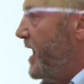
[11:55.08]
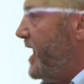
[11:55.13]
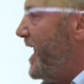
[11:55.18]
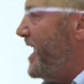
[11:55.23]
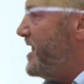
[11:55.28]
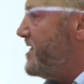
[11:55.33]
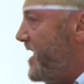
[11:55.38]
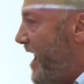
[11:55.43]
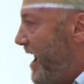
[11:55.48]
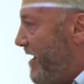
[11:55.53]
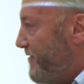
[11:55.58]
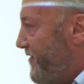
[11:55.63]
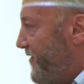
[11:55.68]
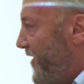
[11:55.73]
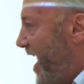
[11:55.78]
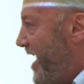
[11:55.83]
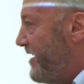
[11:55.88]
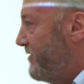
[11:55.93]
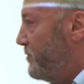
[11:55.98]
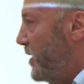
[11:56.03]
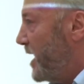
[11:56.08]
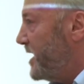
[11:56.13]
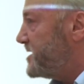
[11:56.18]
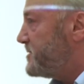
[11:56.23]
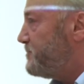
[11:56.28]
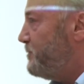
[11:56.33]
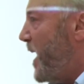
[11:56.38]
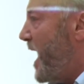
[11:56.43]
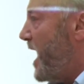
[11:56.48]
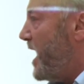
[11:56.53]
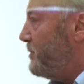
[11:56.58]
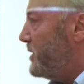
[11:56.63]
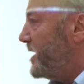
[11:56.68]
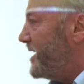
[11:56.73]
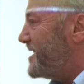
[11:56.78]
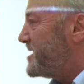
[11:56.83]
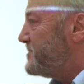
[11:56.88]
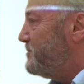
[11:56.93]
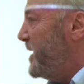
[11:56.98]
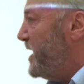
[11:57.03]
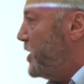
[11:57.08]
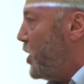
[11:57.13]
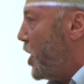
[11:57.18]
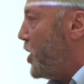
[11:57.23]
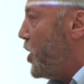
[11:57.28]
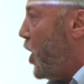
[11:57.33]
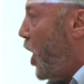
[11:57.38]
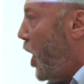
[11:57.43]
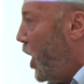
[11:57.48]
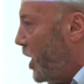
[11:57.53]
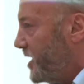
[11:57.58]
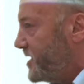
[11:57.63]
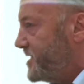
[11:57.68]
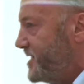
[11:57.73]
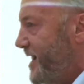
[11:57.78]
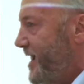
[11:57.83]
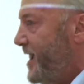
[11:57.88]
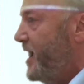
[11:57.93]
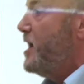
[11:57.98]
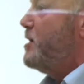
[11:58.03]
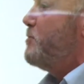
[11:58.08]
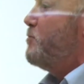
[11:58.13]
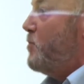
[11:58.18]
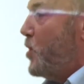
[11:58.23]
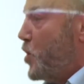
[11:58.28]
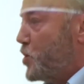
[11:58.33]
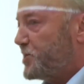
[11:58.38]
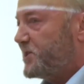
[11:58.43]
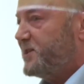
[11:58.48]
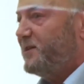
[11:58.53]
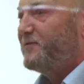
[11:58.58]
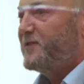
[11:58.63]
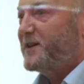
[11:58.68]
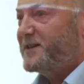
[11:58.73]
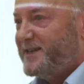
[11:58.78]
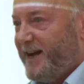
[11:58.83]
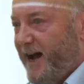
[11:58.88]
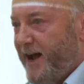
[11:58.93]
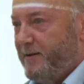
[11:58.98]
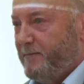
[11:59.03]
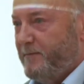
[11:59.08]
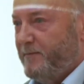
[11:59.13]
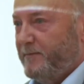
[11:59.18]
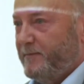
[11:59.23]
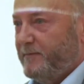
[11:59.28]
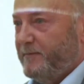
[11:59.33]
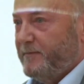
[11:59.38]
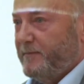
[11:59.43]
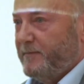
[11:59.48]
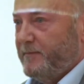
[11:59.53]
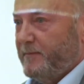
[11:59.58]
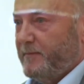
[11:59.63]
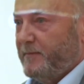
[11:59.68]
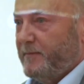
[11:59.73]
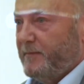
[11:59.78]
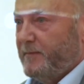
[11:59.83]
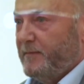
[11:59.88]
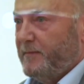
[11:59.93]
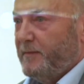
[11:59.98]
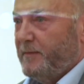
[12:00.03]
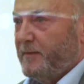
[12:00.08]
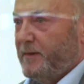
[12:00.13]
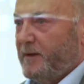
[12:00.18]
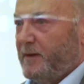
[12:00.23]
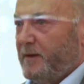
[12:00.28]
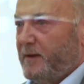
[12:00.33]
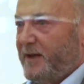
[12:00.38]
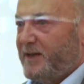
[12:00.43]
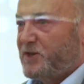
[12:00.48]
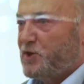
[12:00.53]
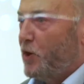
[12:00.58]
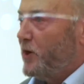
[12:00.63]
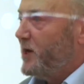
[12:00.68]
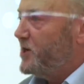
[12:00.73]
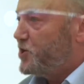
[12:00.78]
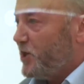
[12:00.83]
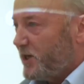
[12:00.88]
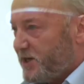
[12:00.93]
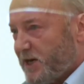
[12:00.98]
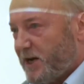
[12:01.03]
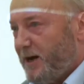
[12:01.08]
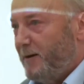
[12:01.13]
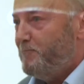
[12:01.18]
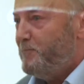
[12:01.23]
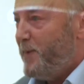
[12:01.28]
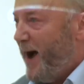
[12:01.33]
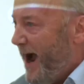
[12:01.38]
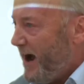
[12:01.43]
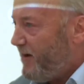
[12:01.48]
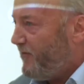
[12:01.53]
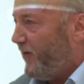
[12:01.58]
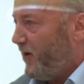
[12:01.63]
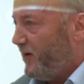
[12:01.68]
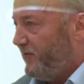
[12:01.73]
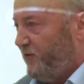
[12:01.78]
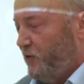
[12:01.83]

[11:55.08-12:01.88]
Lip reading: In that 5 months, Parliament has been on holiday most of the time. It's only just come back for a